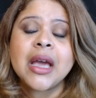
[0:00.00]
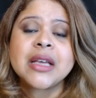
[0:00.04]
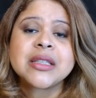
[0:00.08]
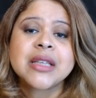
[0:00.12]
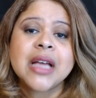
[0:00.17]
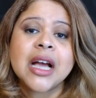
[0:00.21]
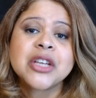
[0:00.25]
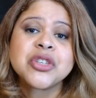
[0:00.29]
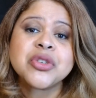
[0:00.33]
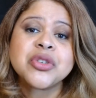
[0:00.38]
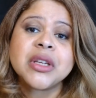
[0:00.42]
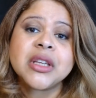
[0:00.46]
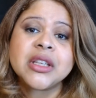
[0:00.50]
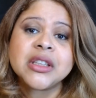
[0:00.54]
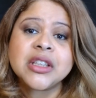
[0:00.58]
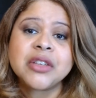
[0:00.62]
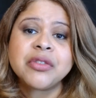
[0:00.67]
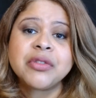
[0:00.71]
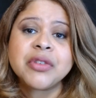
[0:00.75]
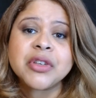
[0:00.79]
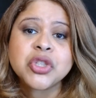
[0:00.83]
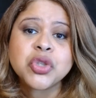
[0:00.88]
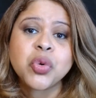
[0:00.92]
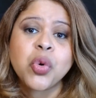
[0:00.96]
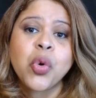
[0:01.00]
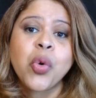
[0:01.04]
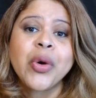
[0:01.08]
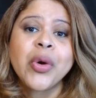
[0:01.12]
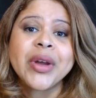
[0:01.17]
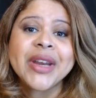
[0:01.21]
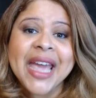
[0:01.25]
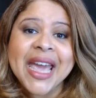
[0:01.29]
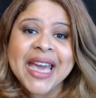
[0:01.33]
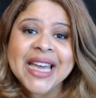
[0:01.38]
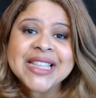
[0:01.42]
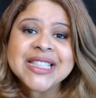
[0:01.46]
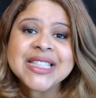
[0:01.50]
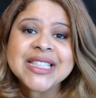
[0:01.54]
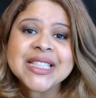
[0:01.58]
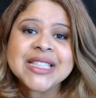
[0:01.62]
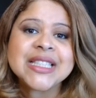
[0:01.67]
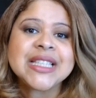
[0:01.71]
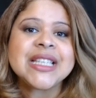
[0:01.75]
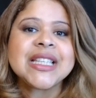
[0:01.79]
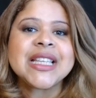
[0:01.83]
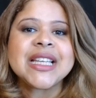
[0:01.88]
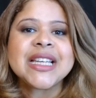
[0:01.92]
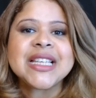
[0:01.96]
actually an individual or an
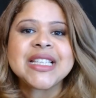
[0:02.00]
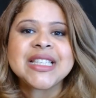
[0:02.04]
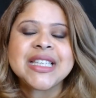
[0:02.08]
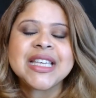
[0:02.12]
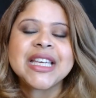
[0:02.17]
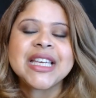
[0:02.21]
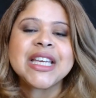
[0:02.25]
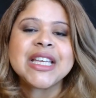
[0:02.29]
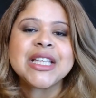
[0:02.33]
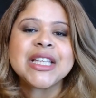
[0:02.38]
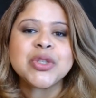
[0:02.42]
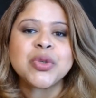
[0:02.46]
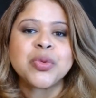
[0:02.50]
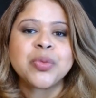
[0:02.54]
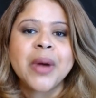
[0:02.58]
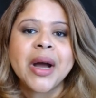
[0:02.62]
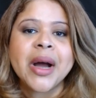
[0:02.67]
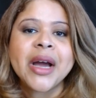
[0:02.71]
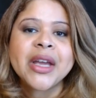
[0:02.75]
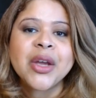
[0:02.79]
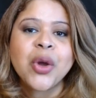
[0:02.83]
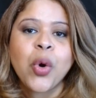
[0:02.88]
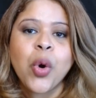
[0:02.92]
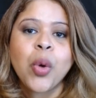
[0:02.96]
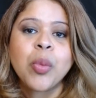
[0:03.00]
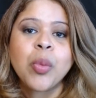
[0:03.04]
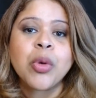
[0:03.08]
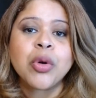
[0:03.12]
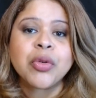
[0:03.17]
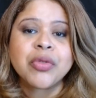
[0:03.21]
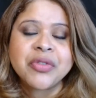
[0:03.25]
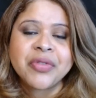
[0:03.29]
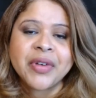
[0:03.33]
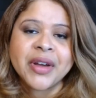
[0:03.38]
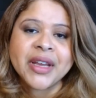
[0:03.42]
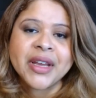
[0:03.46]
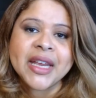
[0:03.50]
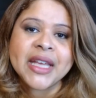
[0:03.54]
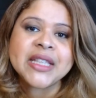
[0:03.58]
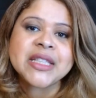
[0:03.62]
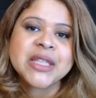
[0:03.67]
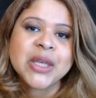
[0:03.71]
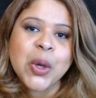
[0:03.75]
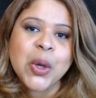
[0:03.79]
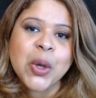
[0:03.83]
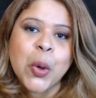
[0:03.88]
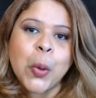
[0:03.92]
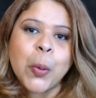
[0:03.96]
entity that is seeking to buy a home or
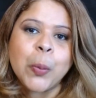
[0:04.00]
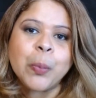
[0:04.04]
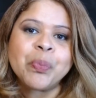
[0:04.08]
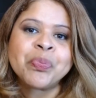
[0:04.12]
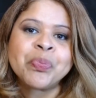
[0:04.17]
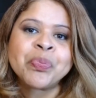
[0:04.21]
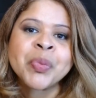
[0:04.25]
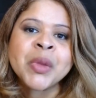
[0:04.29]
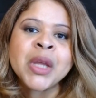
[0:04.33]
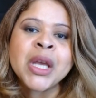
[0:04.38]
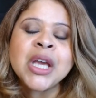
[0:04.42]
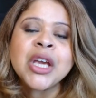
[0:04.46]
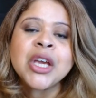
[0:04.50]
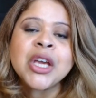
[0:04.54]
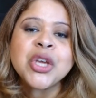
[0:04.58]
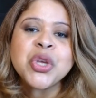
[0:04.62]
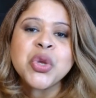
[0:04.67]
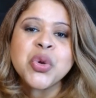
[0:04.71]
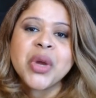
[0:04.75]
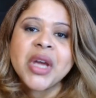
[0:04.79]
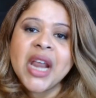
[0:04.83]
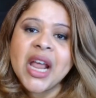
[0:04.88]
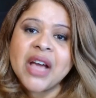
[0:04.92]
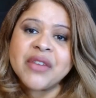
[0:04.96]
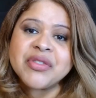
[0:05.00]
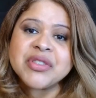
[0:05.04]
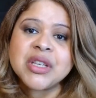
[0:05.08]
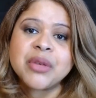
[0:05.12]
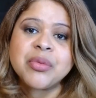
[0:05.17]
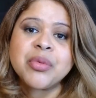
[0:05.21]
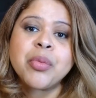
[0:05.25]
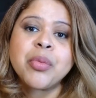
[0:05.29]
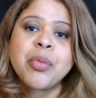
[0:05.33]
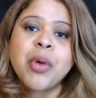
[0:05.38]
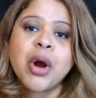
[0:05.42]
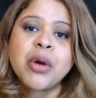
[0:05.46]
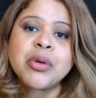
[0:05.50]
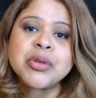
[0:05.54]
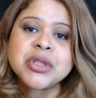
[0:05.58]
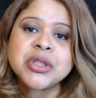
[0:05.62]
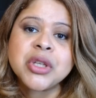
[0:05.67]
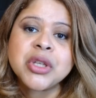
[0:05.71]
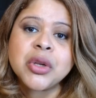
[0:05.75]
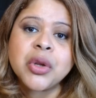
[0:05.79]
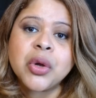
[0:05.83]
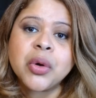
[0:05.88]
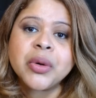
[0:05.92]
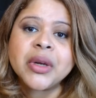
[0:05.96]
refinance a home. You can have several borrowers
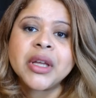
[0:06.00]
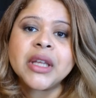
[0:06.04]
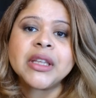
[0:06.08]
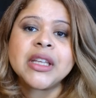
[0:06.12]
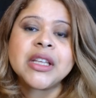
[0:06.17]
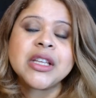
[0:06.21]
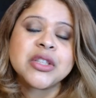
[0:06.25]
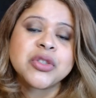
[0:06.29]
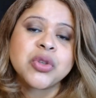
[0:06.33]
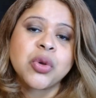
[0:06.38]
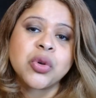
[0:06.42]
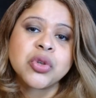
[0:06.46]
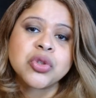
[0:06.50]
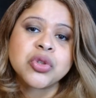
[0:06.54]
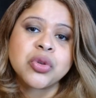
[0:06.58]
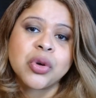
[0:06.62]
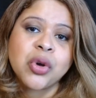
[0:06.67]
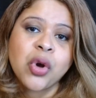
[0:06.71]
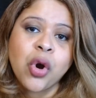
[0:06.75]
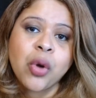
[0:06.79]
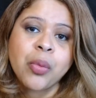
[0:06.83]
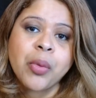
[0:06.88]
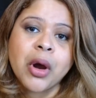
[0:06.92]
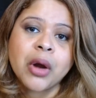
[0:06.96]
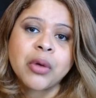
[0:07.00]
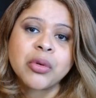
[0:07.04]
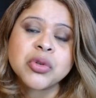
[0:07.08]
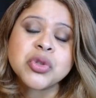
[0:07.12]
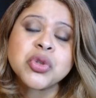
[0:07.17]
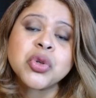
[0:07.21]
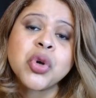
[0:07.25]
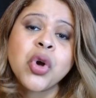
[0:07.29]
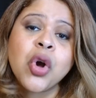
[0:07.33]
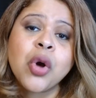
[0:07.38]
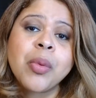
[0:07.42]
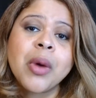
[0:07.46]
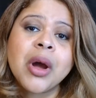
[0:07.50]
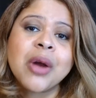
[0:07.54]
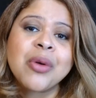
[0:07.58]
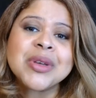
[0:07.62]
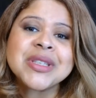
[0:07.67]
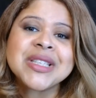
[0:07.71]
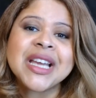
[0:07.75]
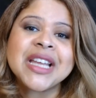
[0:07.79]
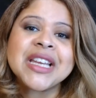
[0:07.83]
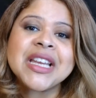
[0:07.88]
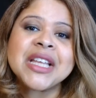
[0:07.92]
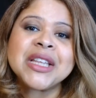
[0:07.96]
on a loan, and then there's also a co-borrower. So co-borrower
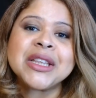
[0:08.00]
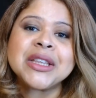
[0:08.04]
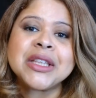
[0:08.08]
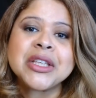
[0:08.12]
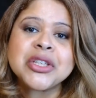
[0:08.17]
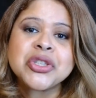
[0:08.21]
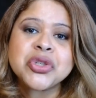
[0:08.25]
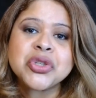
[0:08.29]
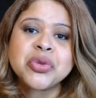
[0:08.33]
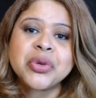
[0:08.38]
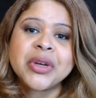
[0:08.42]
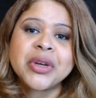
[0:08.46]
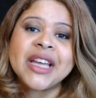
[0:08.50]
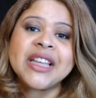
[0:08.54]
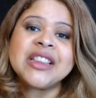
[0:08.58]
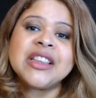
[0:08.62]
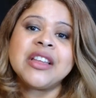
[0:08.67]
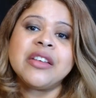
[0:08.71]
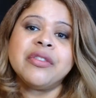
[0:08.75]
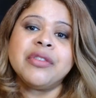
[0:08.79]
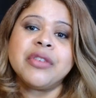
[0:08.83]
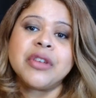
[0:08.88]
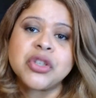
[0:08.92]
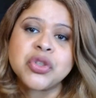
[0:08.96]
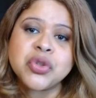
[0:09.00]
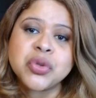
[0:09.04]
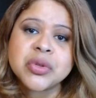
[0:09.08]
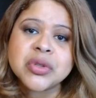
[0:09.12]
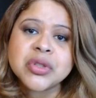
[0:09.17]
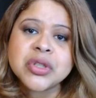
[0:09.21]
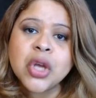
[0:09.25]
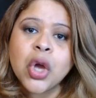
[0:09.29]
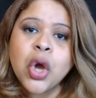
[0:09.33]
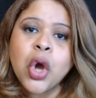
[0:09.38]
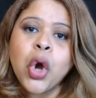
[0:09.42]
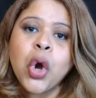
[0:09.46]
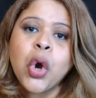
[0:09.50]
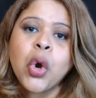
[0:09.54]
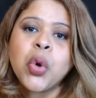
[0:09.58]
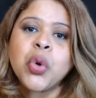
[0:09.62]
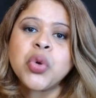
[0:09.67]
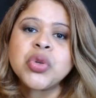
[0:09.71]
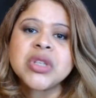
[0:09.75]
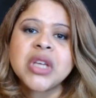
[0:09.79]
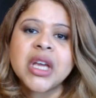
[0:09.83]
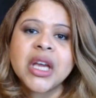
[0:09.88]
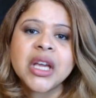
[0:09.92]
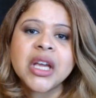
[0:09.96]
is any additional individuals
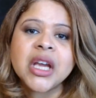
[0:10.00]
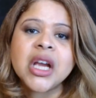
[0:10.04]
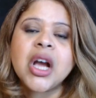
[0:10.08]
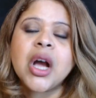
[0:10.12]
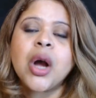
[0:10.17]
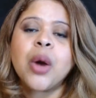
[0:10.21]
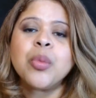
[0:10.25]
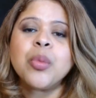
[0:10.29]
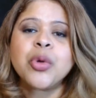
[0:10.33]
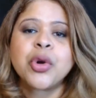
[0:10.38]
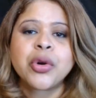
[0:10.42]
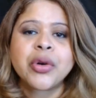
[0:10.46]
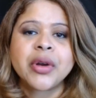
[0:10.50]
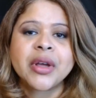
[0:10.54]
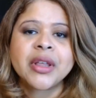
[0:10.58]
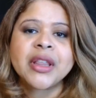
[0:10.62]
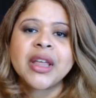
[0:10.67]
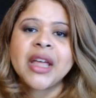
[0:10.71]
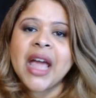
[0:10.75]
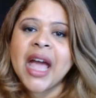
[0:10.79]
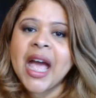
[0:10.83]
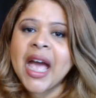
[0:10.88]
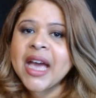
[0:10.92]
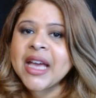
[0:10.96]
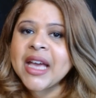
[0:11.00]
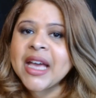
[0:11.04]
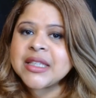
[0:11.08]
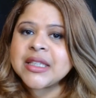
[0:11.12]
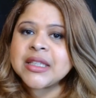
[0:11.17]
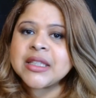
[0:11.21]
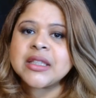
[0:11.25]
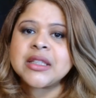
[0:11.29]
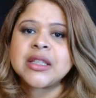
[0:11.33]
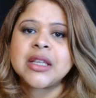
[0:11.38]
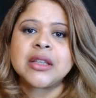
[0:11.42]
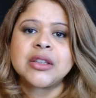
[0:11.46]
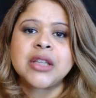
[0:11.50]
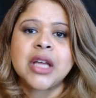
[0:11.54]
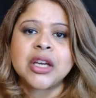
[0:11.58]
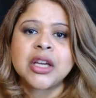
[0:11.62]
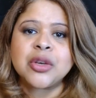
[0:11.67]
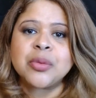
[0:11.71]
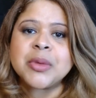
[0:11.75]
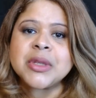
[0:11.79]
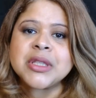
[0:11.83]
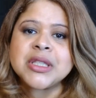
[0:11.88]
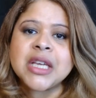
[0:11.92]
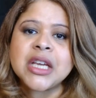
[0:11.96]
whose income, credit, asset
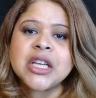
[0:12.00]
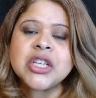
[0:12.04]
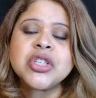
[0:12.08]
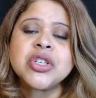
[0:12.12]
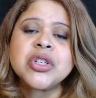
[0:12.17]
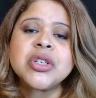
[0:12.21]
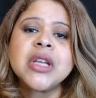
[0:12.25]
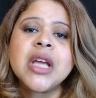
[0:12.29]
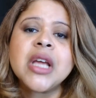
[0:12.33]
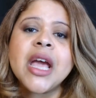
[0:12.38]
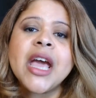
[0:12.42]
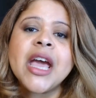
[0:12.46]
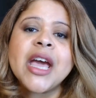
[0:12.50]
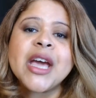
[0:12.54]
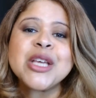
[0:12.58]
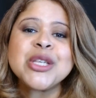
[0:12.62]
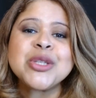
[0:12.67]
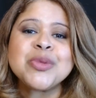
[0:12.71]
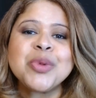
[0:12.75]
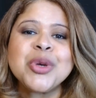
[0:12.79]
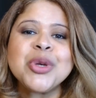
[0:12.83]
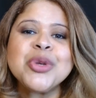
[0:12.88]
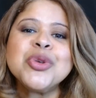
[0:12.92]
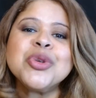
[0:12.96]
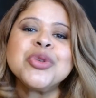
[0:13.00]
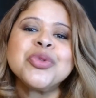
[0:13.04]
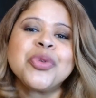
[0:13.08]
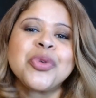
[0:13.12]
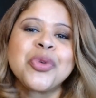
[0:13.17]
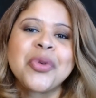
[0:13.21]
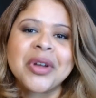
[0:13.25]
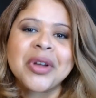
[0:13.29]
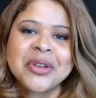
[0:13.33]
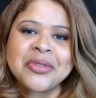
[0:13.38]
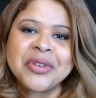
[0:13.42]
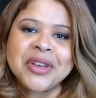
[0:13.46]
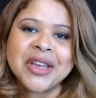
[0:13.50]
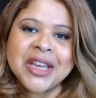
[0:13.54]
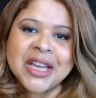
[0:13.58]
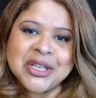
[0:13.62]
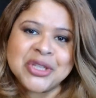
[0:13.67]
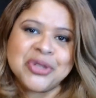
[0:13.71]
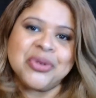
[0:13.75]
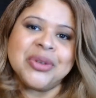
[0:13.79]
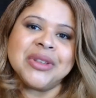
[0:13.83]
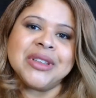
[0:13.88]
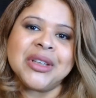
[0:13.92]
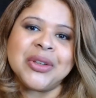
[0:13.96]
documentation is being used for
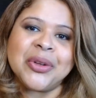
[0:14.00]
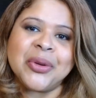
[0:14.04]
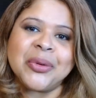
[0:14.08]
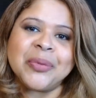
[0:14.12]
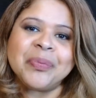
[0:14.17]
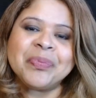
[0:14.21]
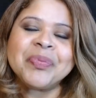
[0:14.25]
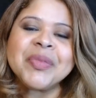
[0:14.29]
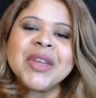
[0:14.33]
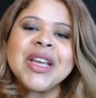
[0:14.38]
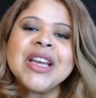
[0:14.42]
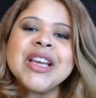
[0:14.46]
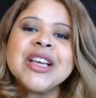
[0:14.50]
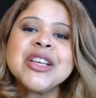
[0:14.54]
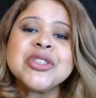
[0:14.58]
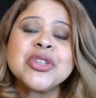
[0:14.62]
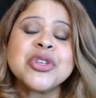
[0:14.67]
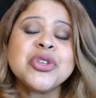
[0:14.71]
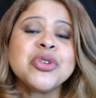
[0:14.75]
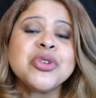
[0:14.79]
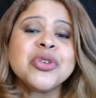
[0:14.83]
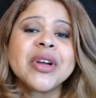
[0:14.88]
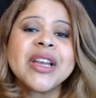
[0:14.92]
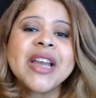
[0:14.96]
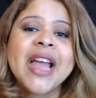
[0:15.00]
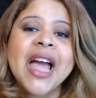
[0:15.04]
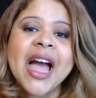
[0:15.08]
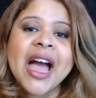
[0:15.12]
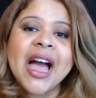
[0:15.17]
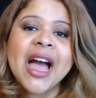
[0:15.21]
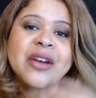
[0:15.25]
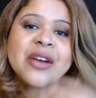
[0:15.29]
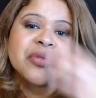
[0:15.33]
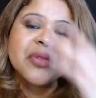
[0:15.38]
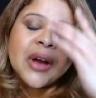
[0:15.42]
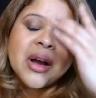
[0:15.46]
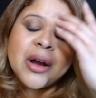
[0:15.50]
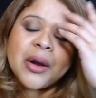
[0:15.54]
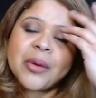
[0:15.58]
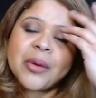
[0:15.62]
qualification on the loan. So you can have